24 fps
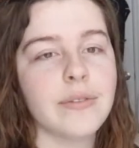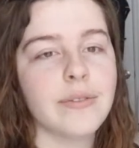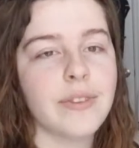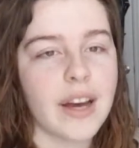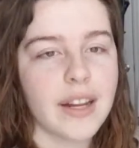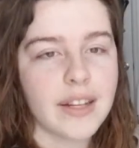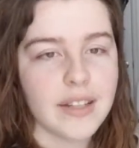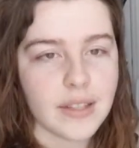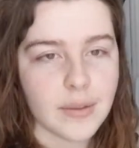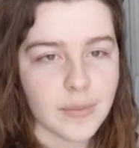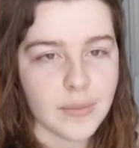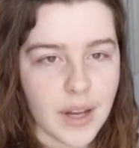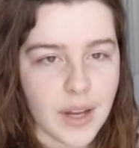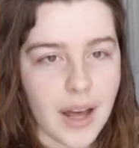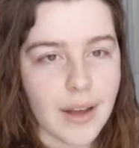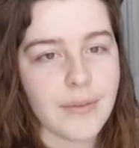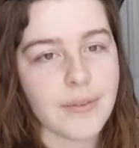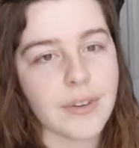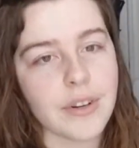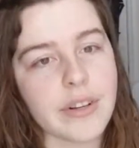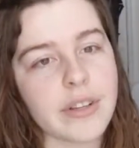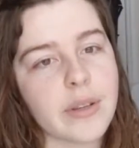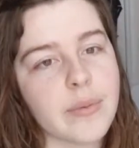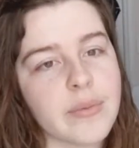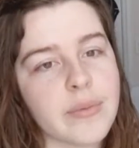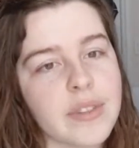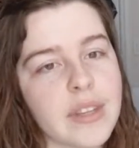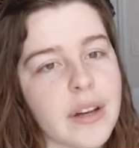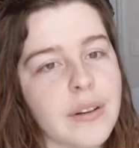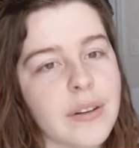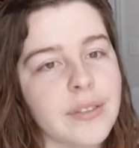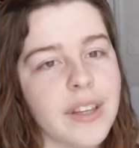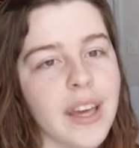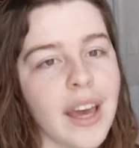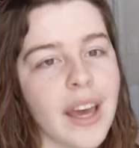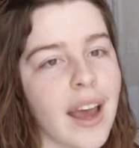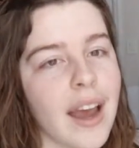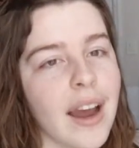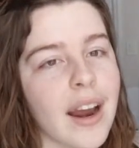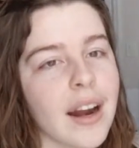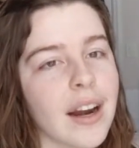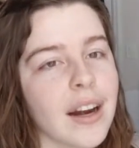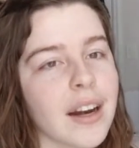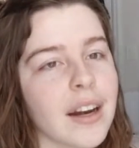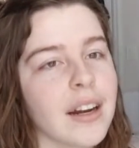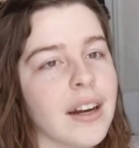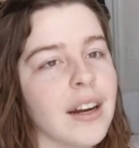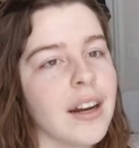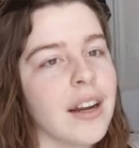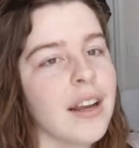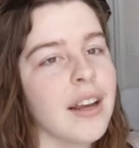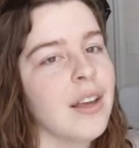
Find some time for some self-care,